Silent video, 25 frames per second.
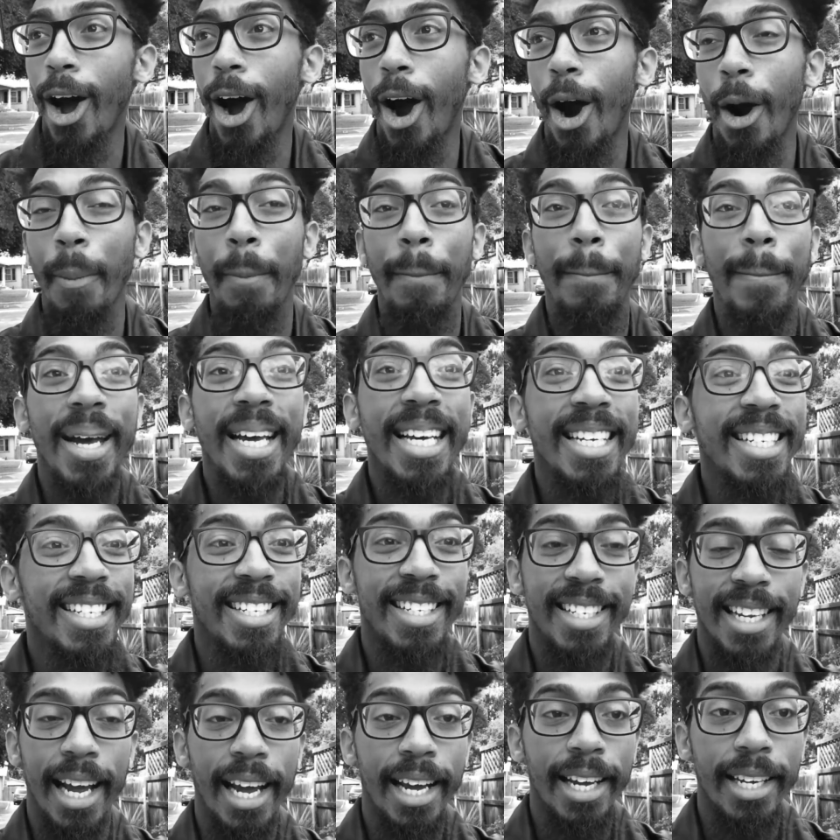our
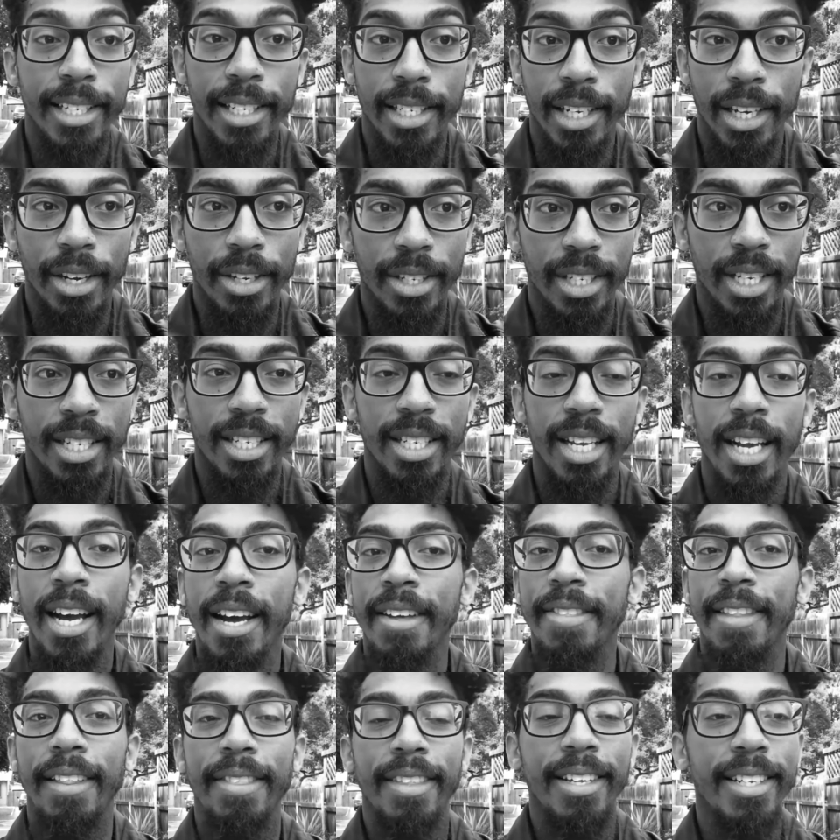best science tells us
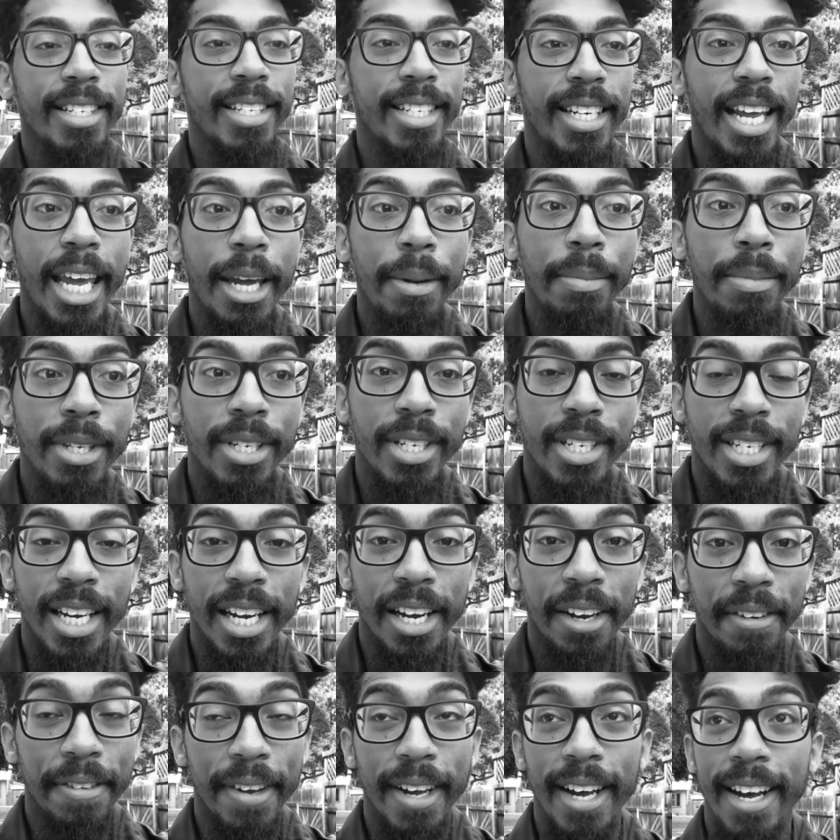that the same
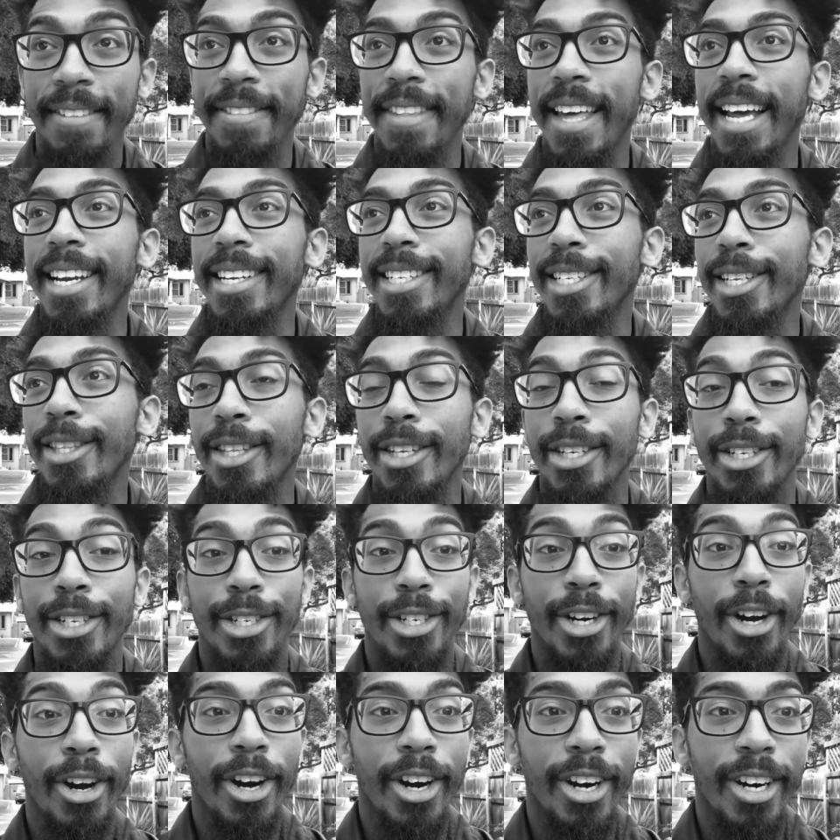stuff that is in the
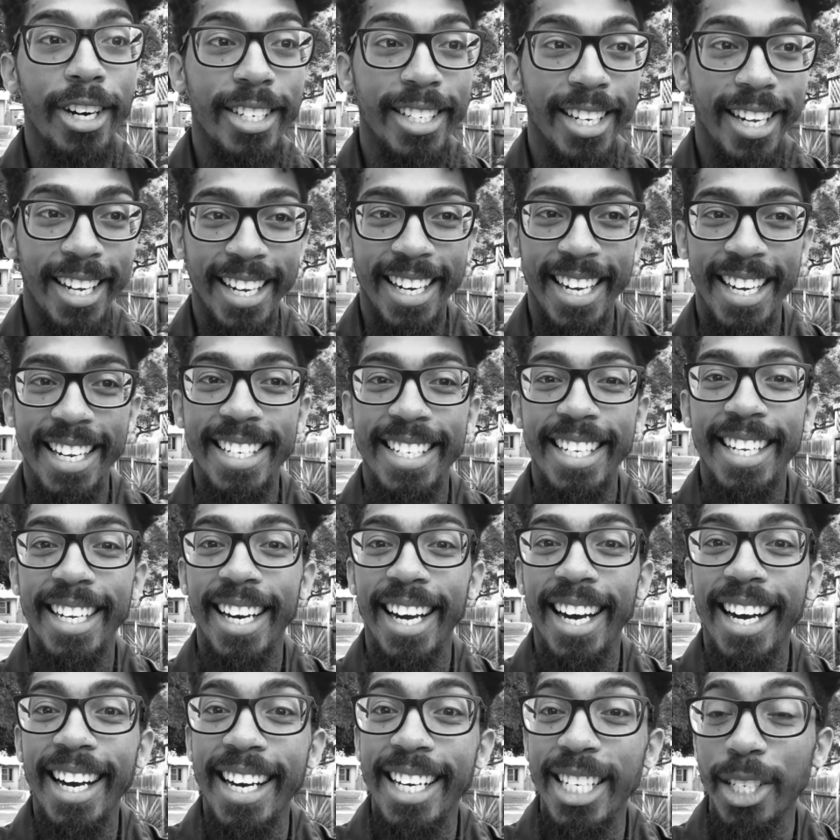stars is
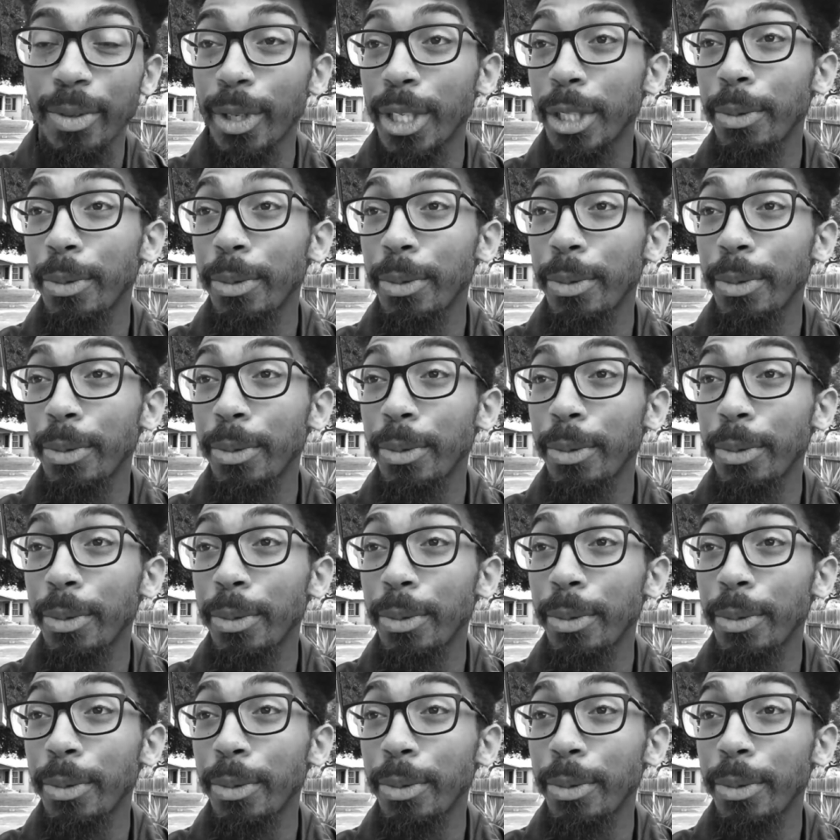in us,